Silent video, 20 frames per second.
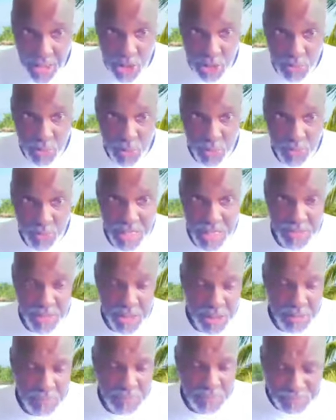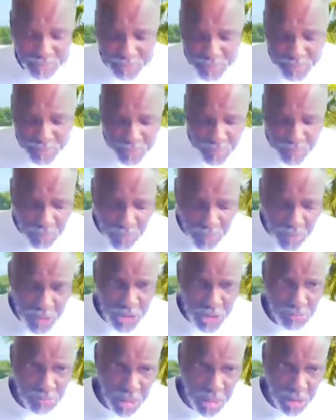nice, smooth transition.
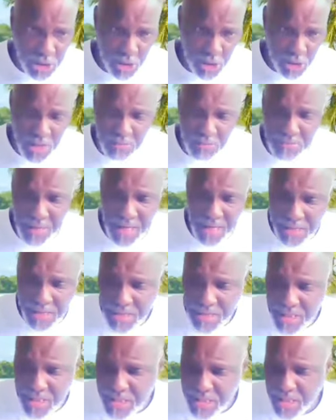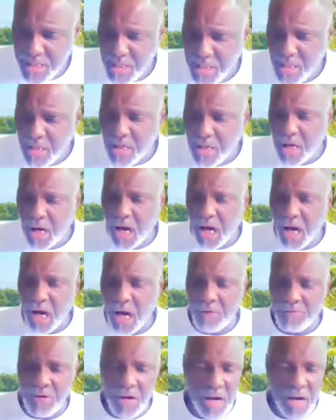So blood sugar imbalances,
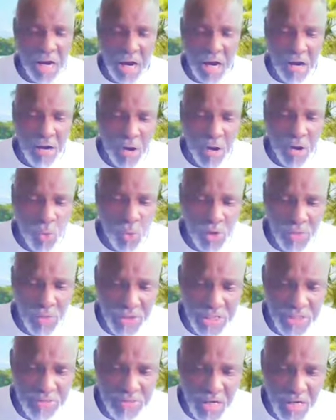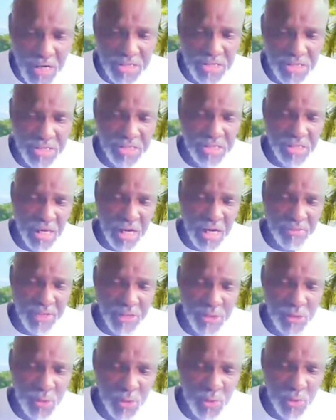uh, uh, uh, organ
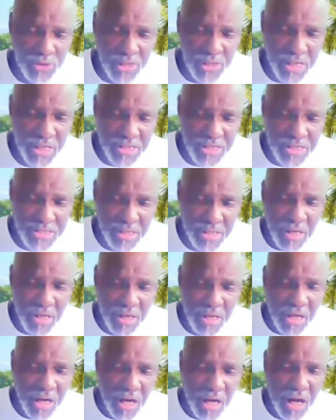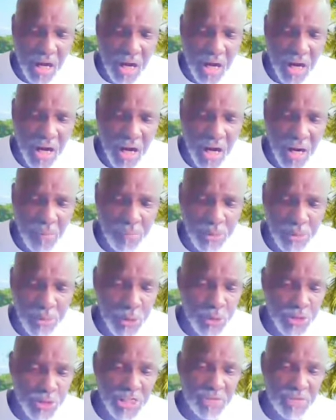dysfunctions, gut disorders,
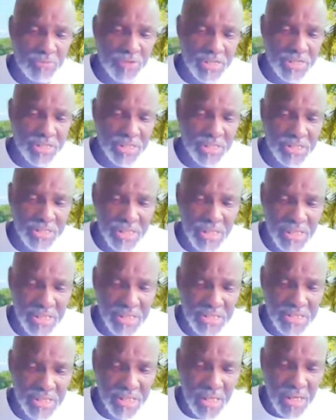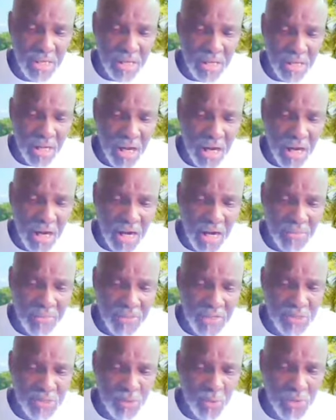um, nutrient deficiencies,
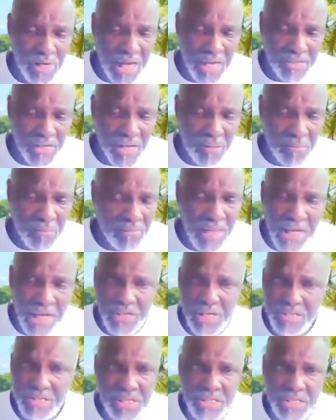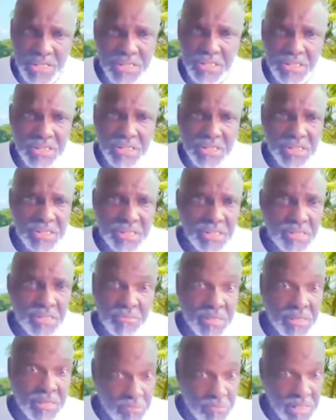uh, these all add up, and that transition
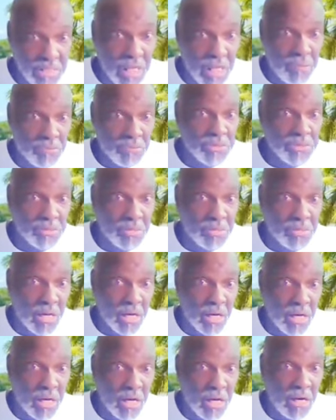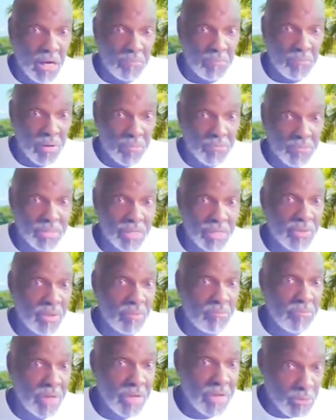it becomes uh,
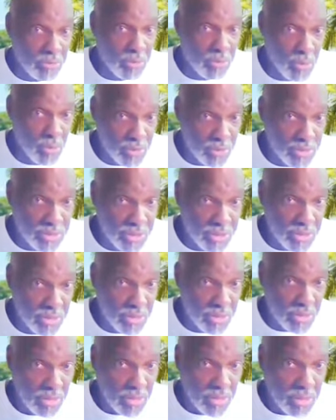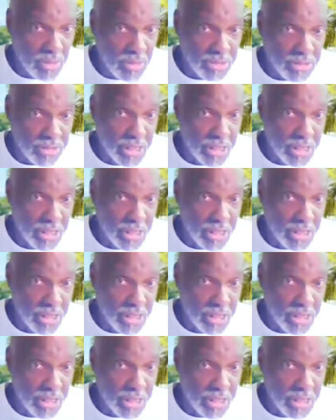problems. And the menopause,